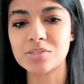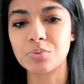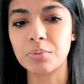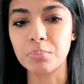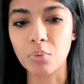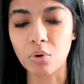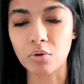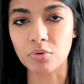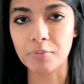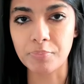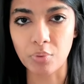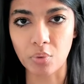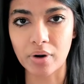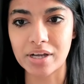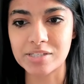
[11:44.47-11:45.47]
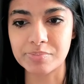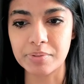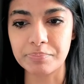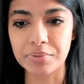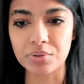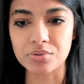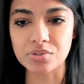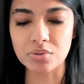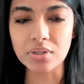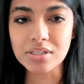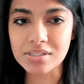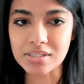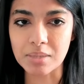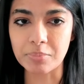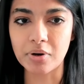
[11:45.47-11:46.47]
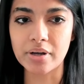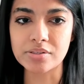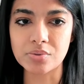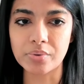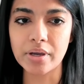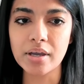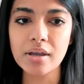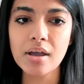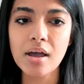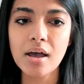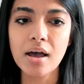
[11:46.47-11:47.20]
when more rapport has been built. So let's summarize, okay?